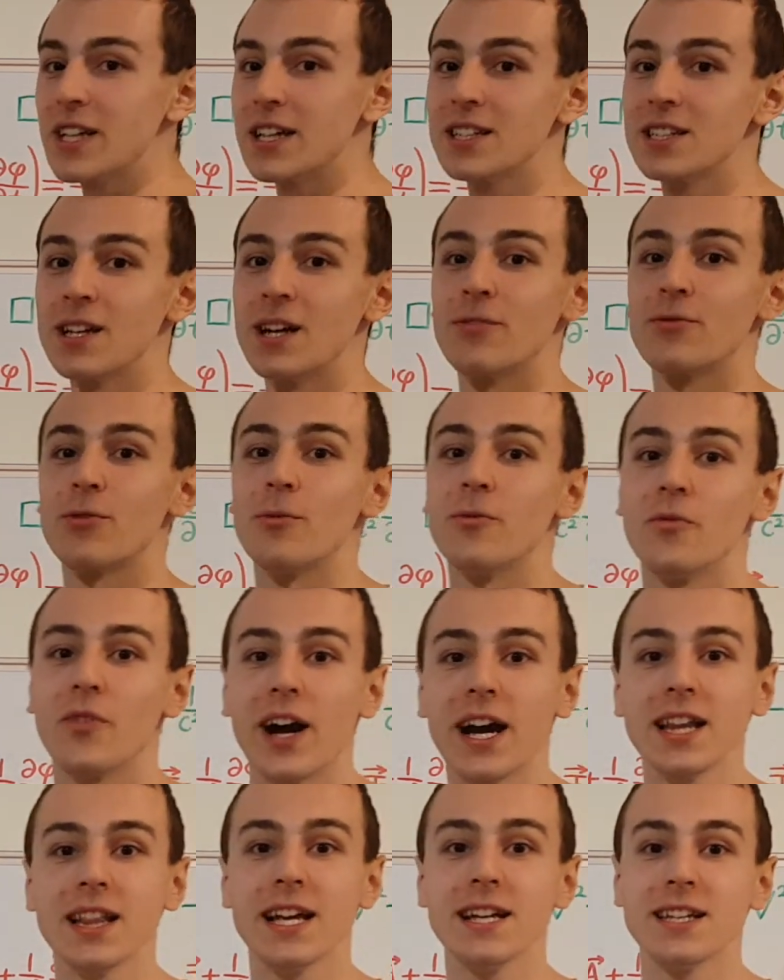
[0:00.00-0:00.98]
us from
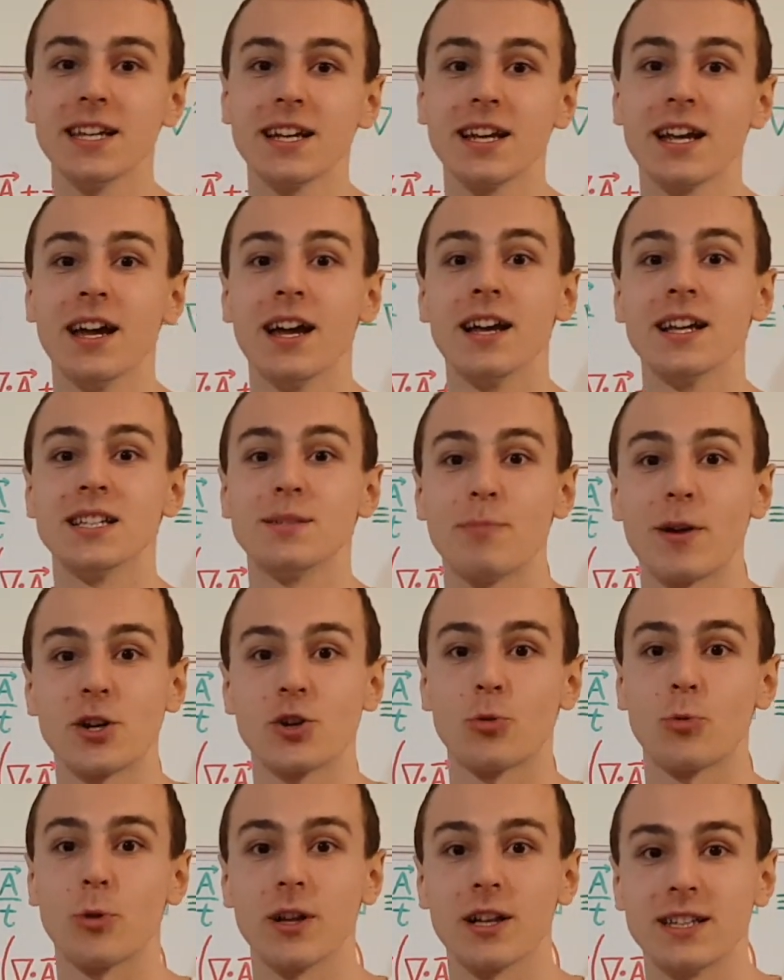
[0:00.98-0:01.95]
violating
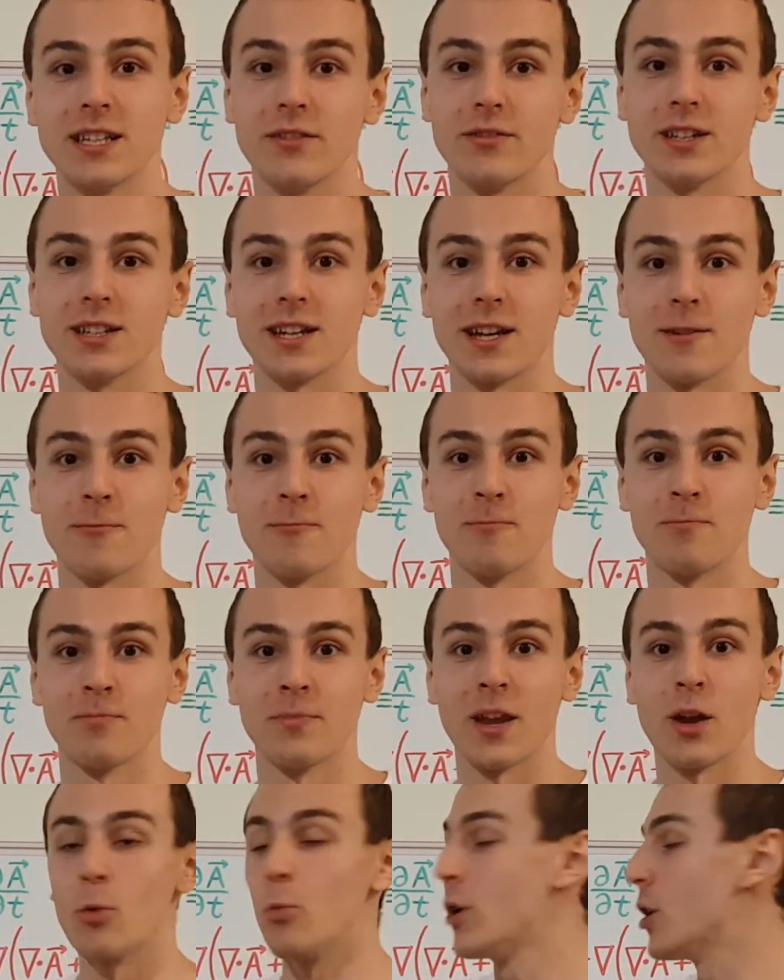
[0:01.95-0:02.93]
special relativity.
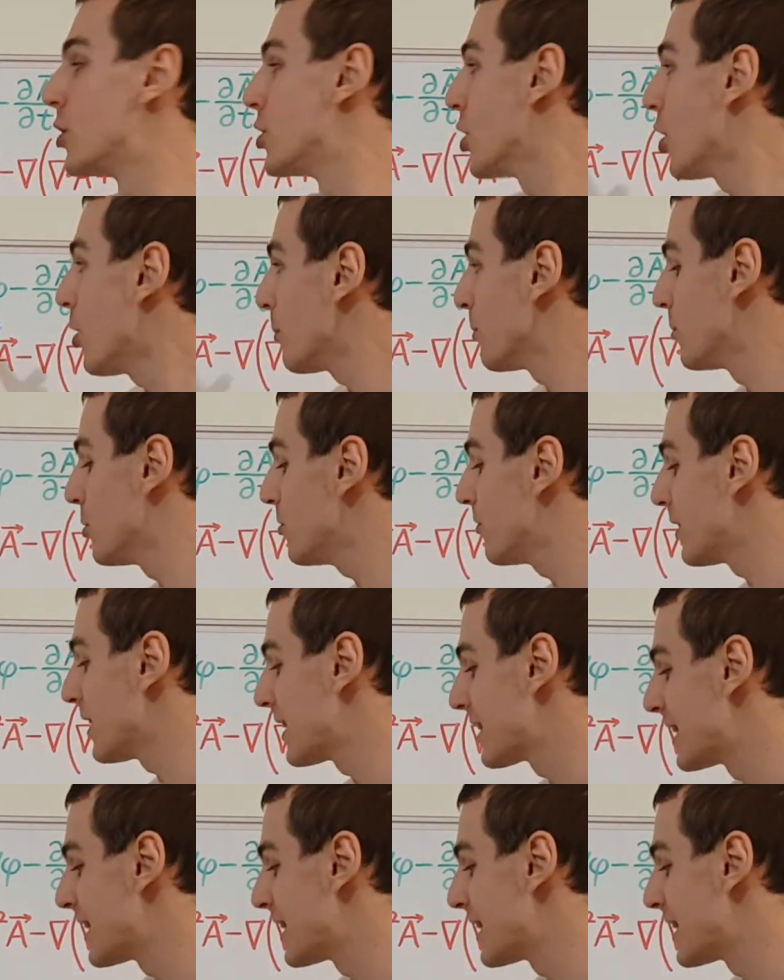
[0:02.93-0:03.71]
We're not moving